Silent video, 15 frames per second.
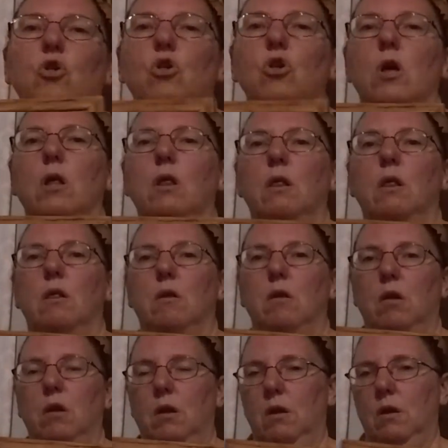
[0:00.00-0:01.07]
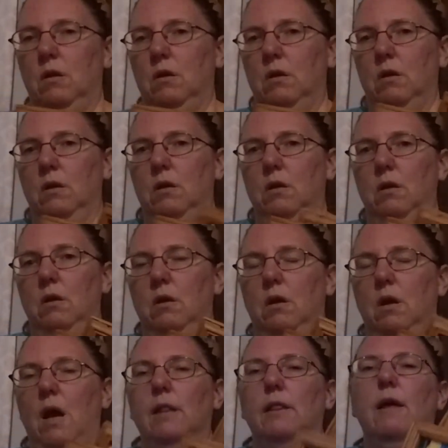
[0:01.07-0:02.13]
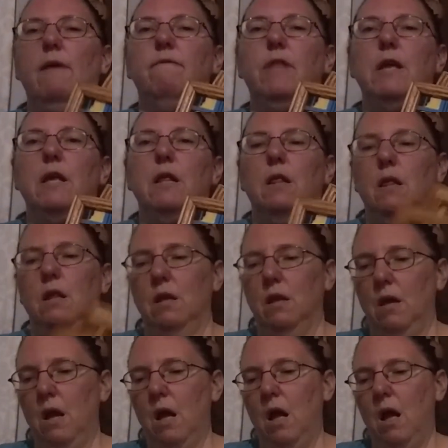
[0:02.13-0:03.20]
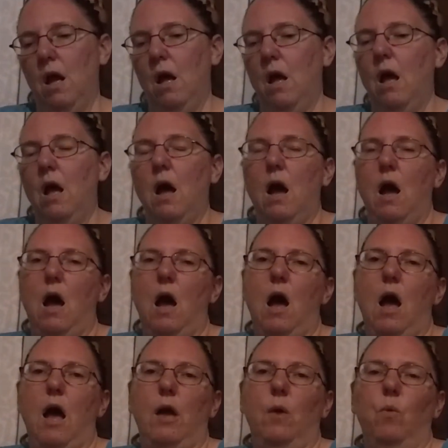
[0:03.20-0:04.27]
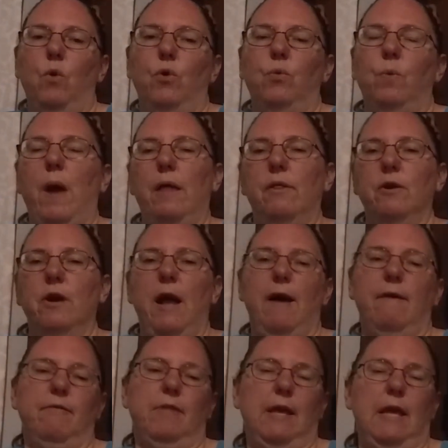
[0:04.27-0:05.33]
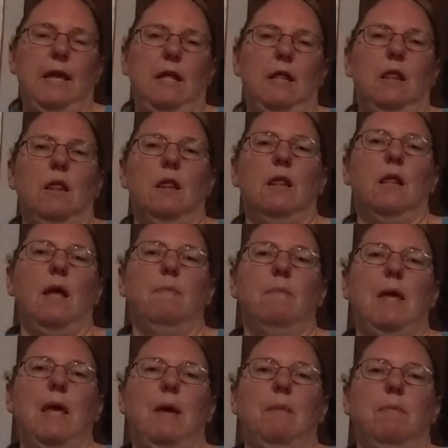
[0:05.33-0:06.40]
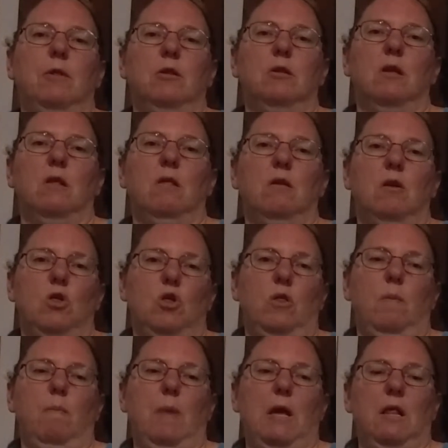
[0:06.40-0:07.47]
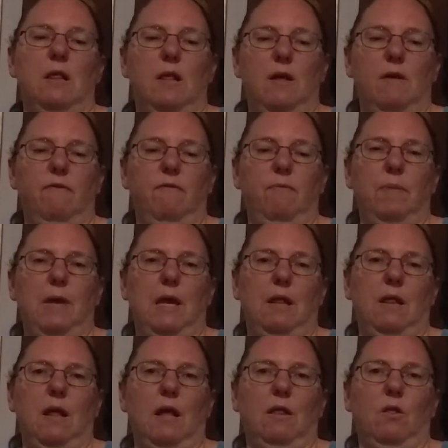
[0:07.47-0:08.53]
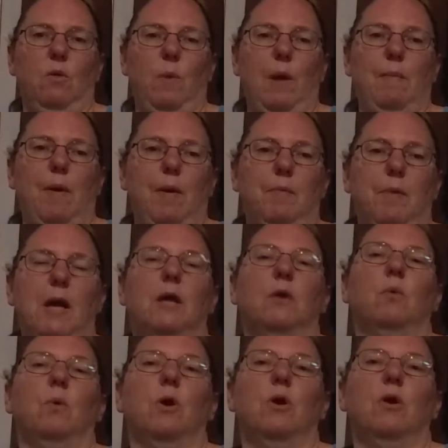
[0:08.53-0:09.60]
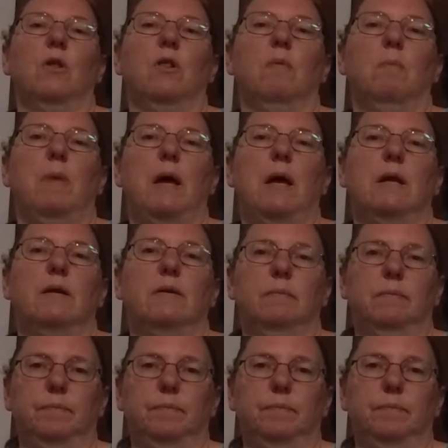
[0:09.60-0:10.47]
just, I love these. I would rather have the kits and be able to stitch them myself because that's the way my mind works, but